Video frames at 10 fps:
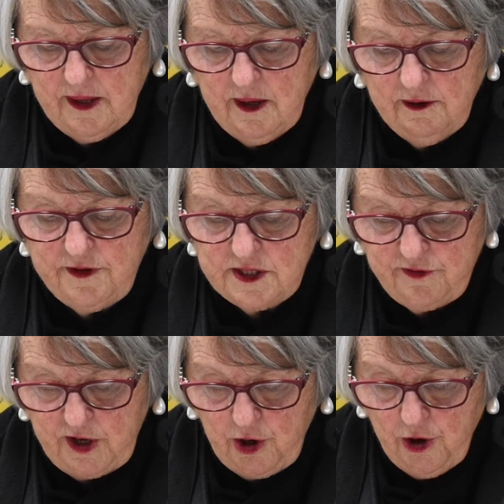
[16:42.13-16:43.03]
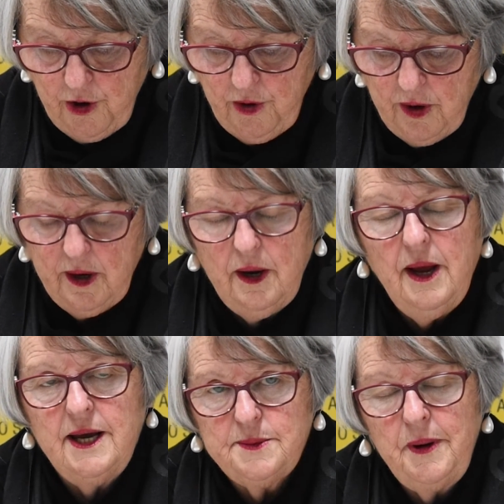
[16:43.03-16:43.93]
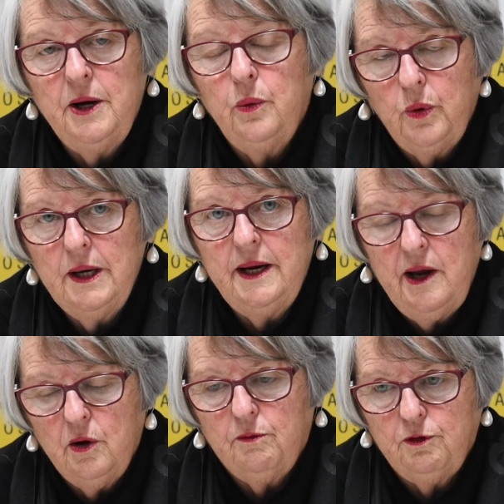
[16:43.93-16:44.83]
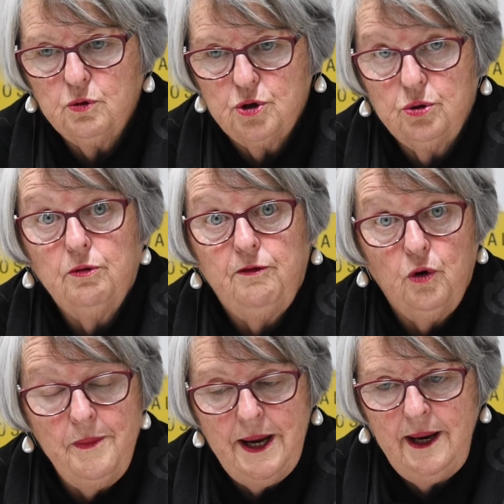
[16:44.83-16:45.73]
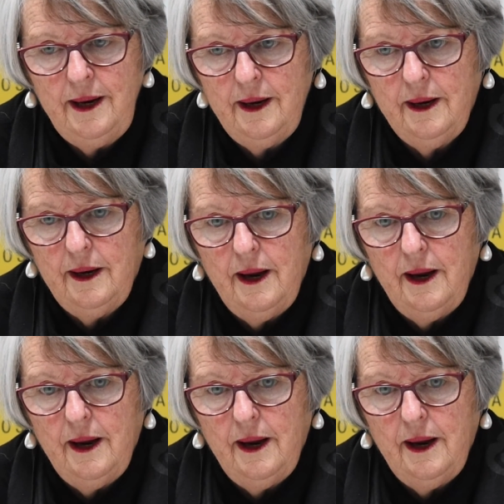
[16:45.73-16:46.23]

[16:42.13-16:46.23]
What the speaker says: of this video, has been a really helpful tool for me